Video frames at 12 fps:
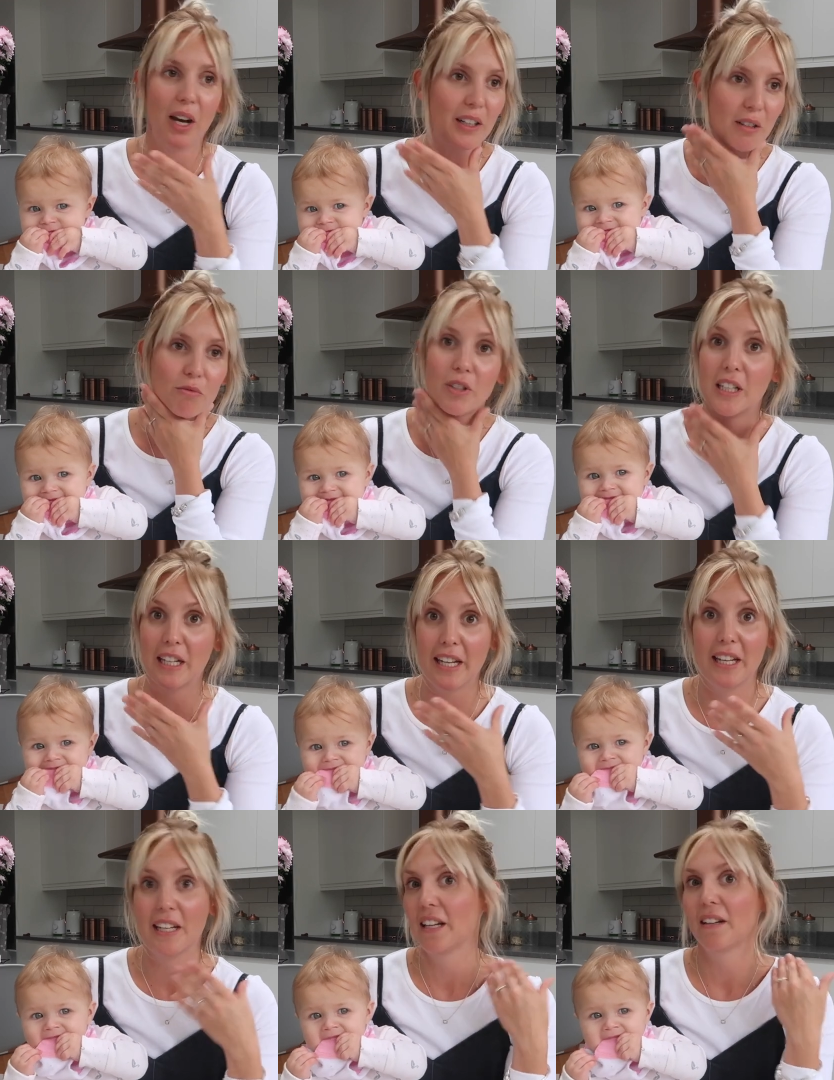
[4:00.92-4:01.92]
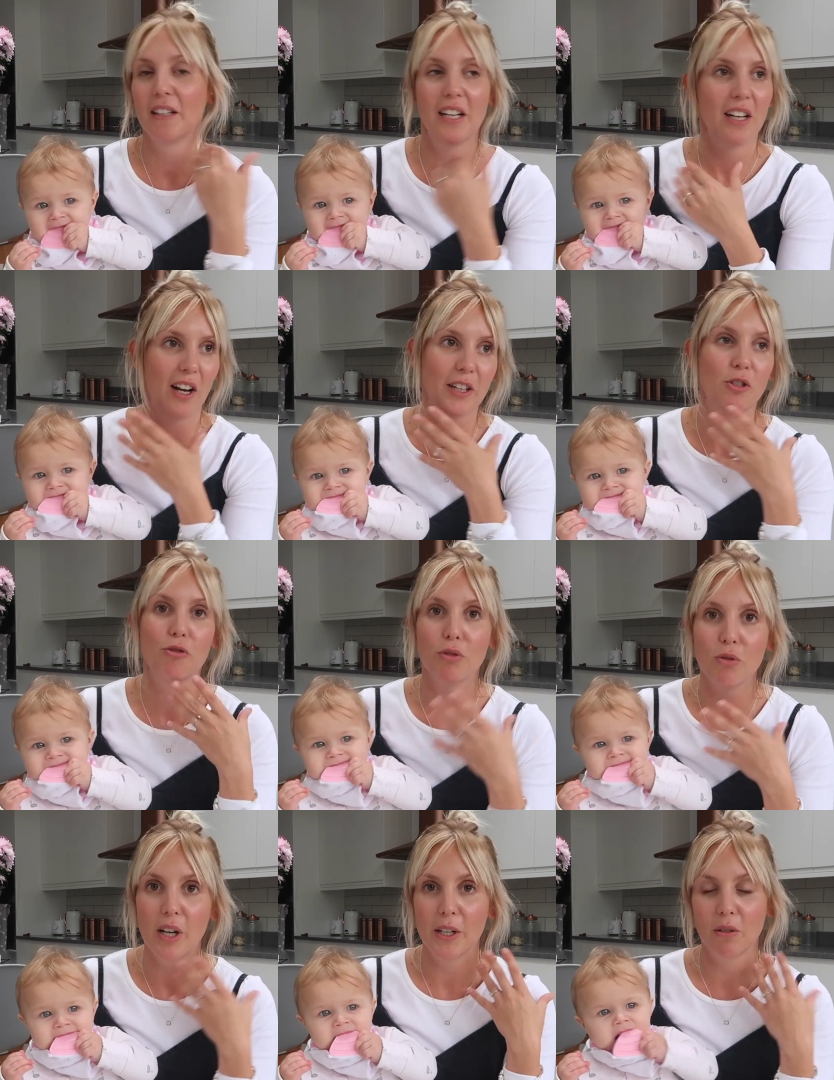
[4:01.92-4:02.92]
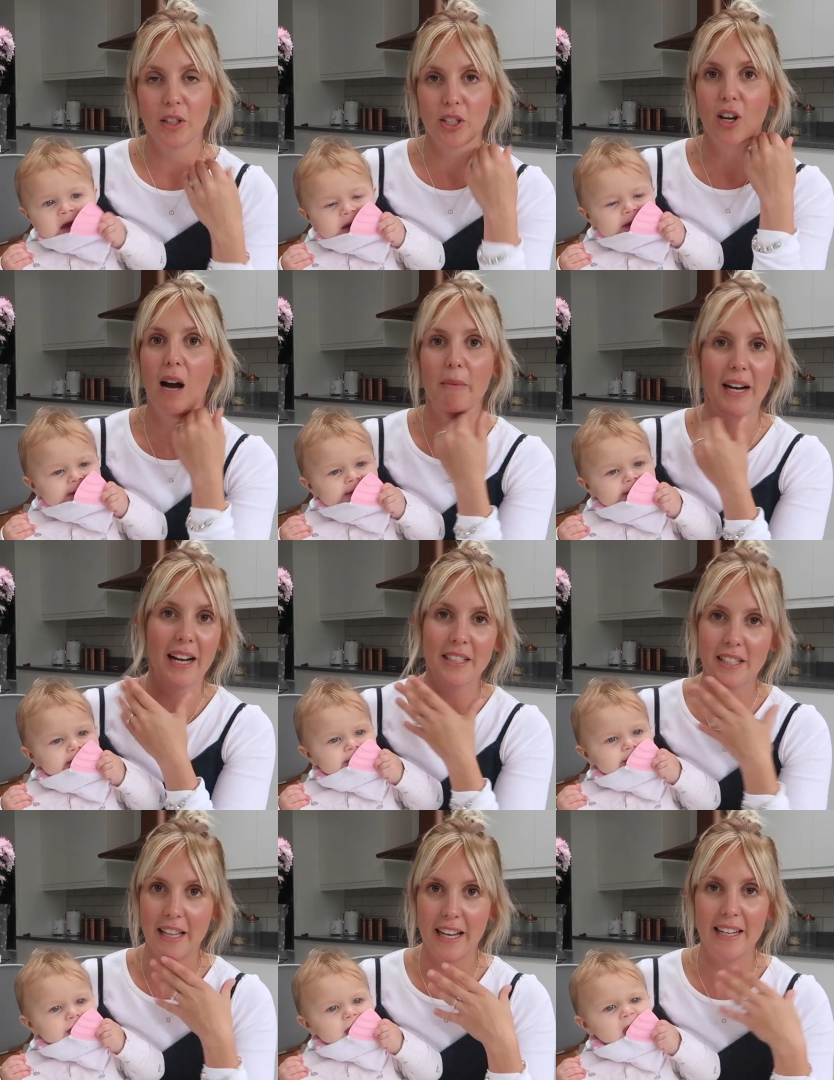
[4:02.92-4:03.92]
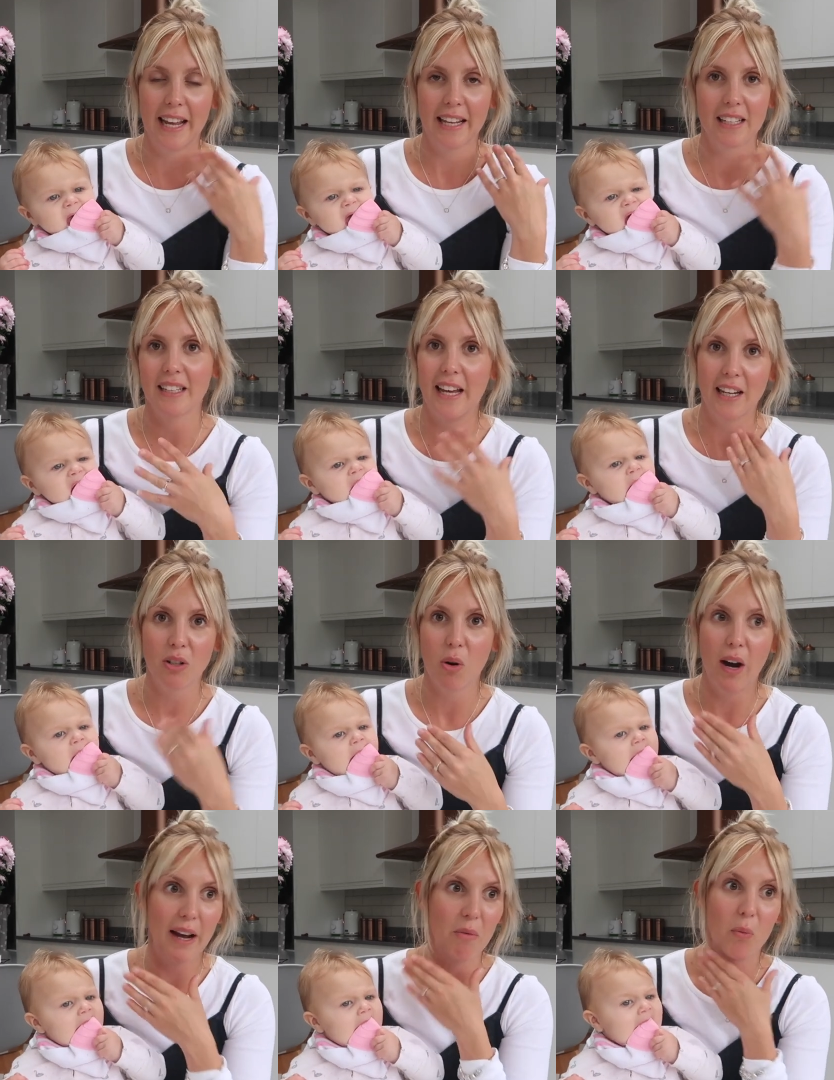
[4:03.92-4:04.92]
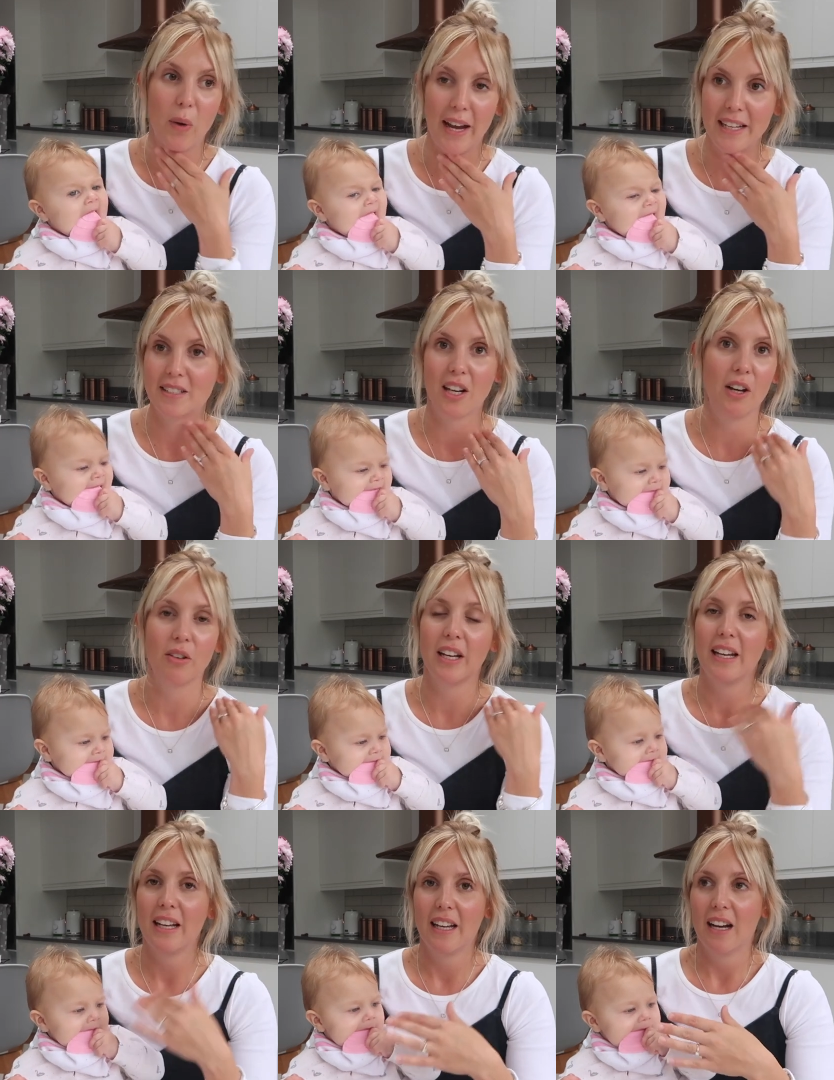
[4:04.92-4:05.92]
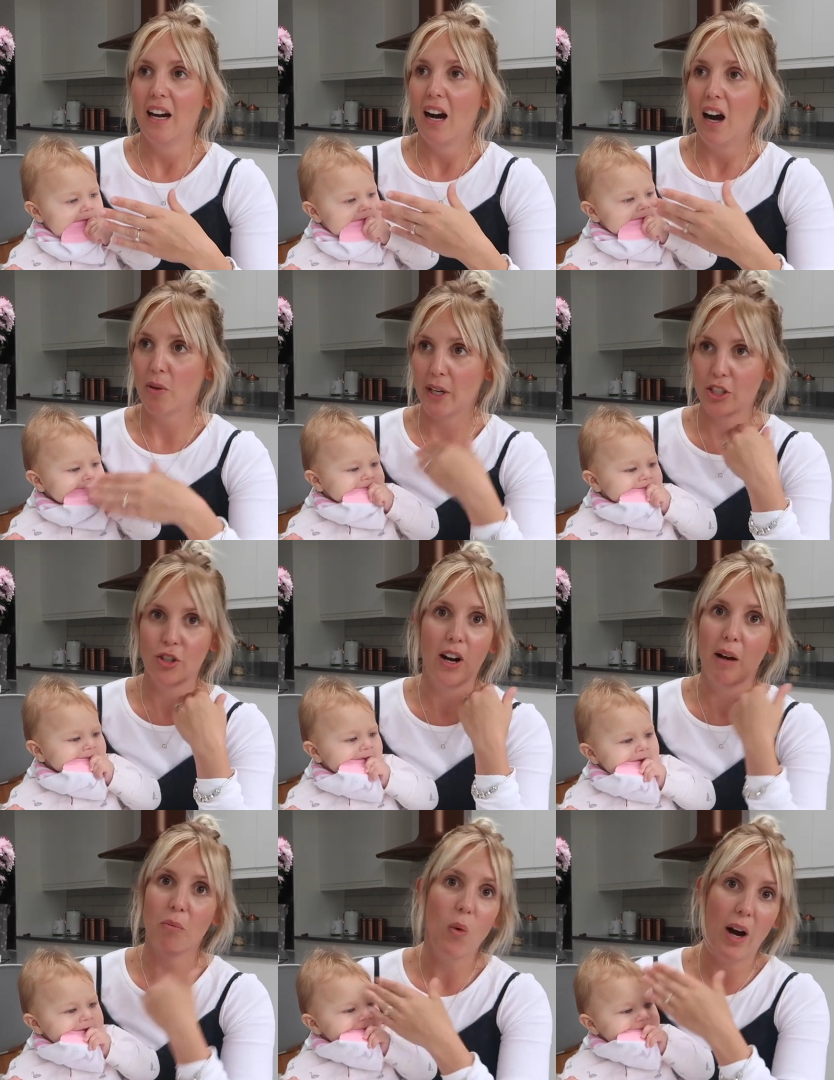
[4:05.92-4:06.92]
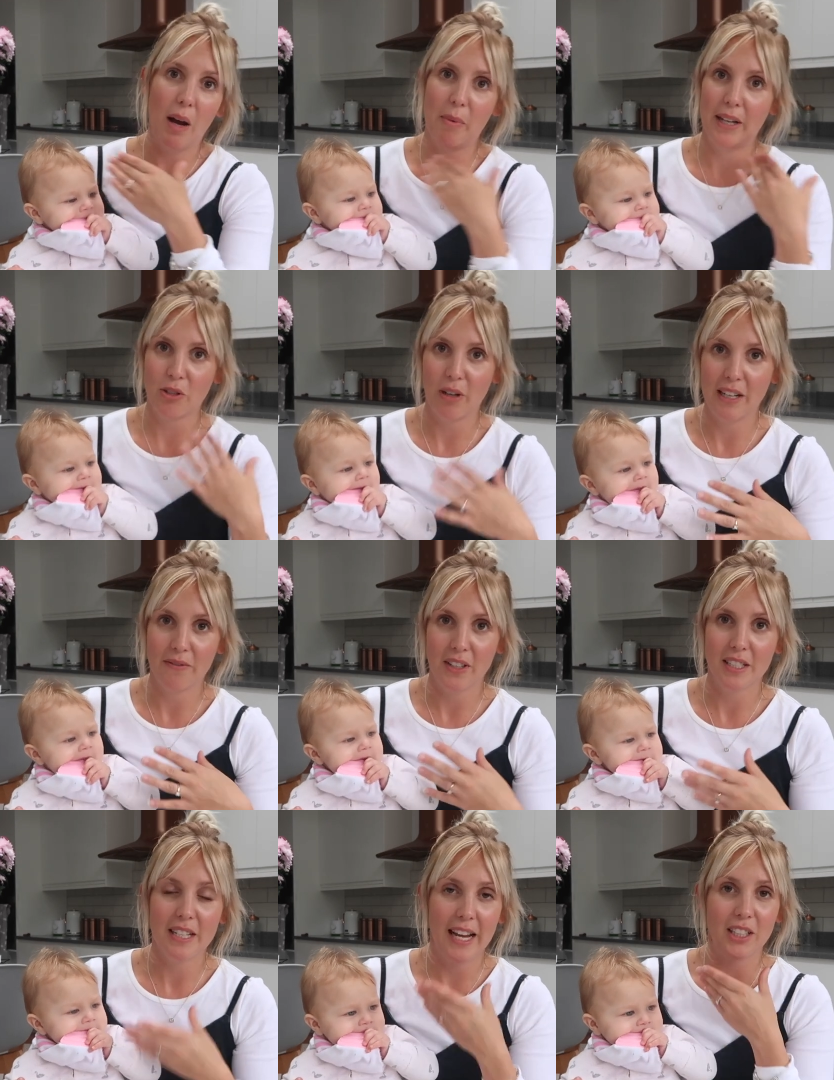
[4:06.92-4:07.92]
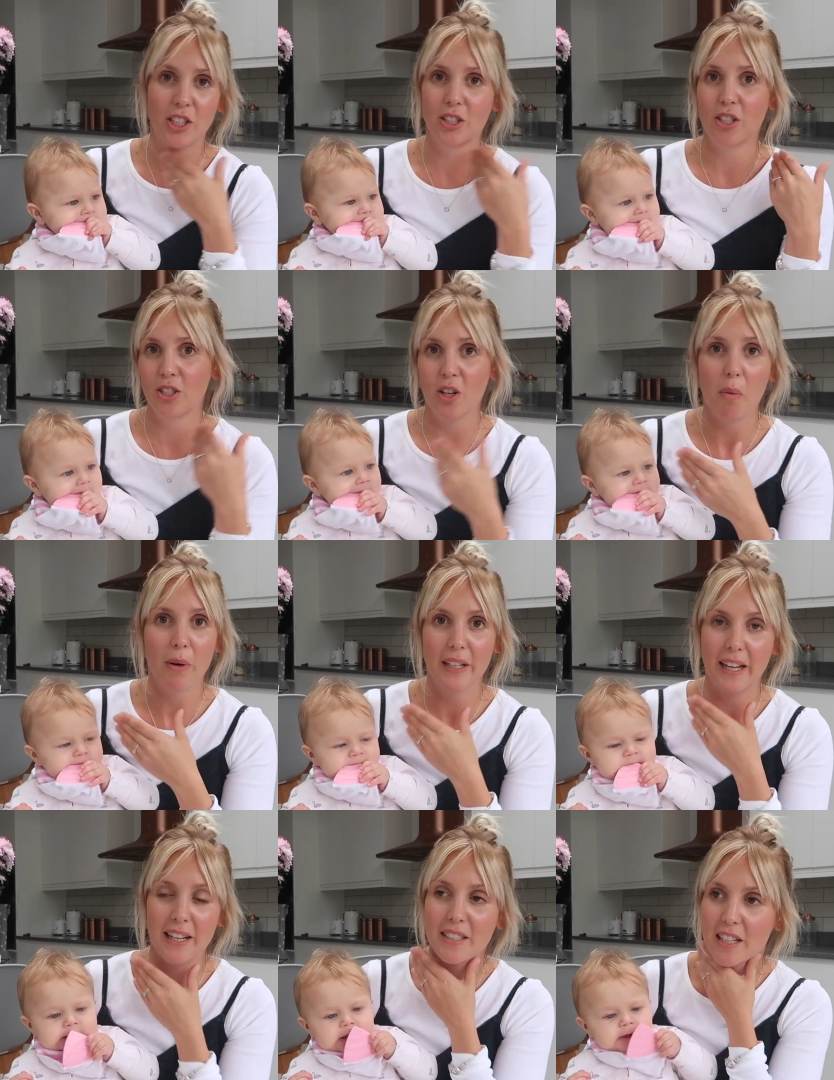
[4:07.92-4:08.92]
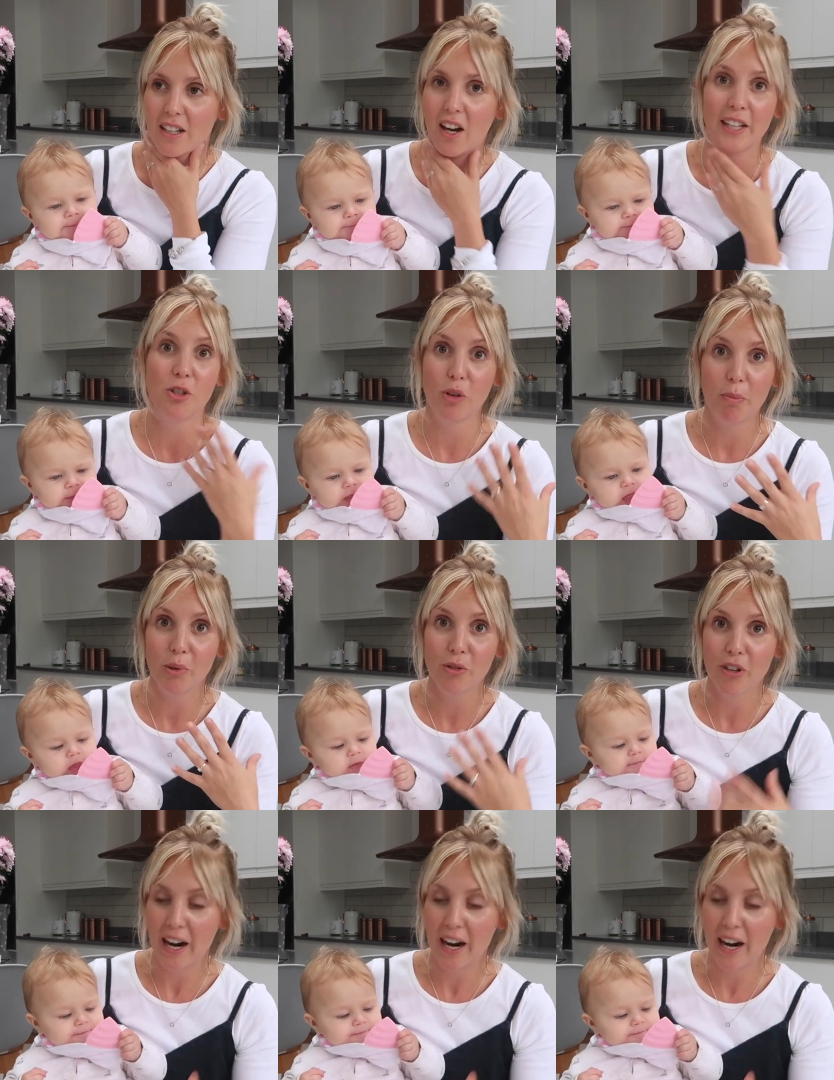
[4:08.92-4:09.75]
Speaker 1: like really like drooling all the time, and under their neck can get quite wet. So I always try and wipe under Olivia's neck just to stop her getting like dribble